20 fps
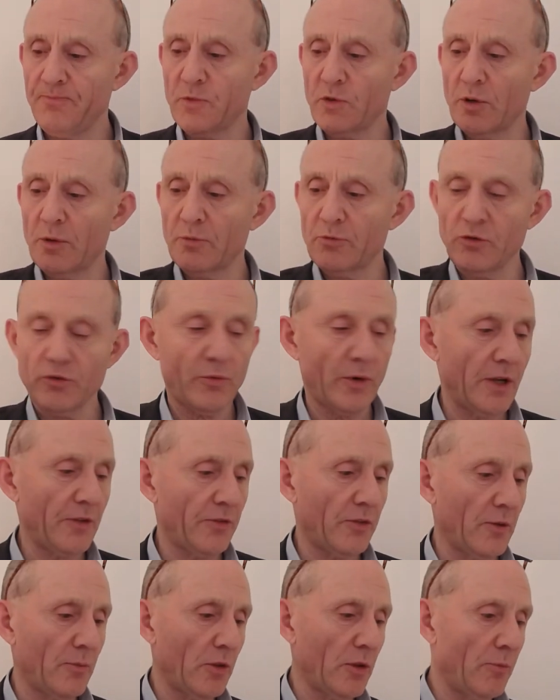So I'm just writing
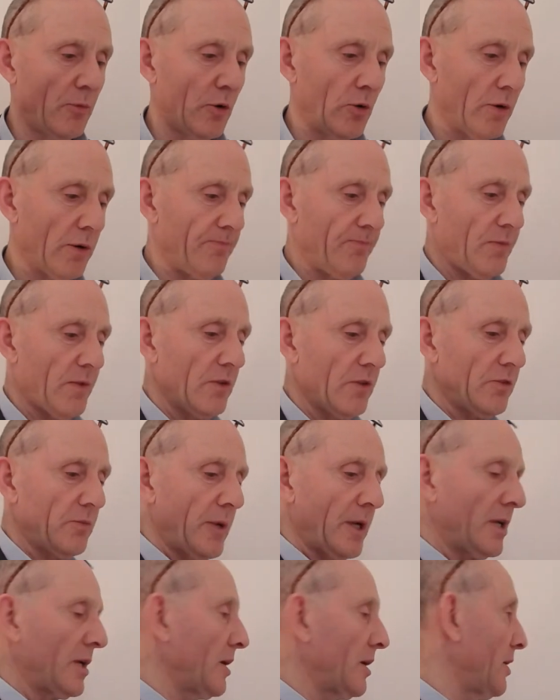them on the board. This
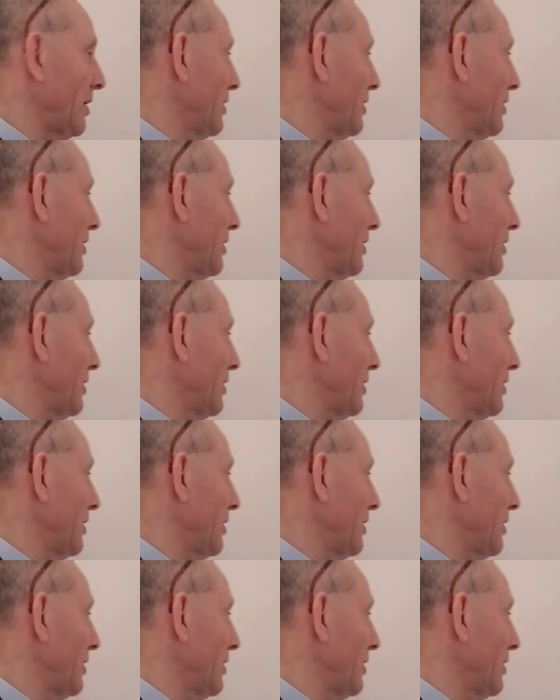might get